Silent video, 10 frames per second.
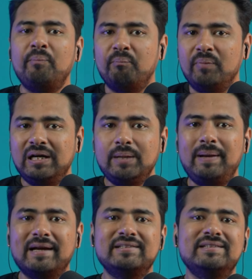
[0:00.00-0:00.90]

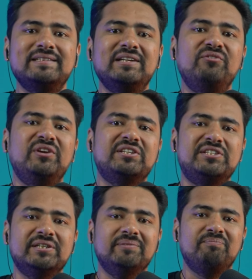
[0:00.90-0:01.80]
multiplexers in
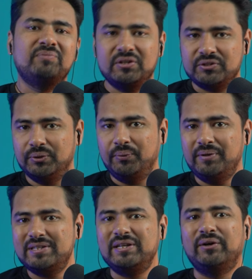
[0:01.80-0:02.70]
VHDL. So
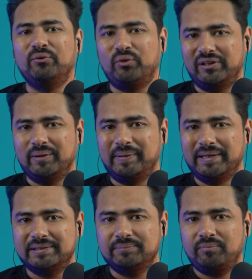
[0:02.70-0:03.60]
stay tuned for the
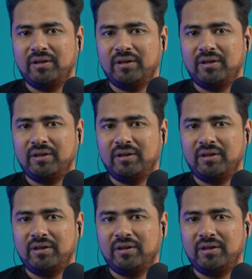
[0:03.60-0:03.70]
updates.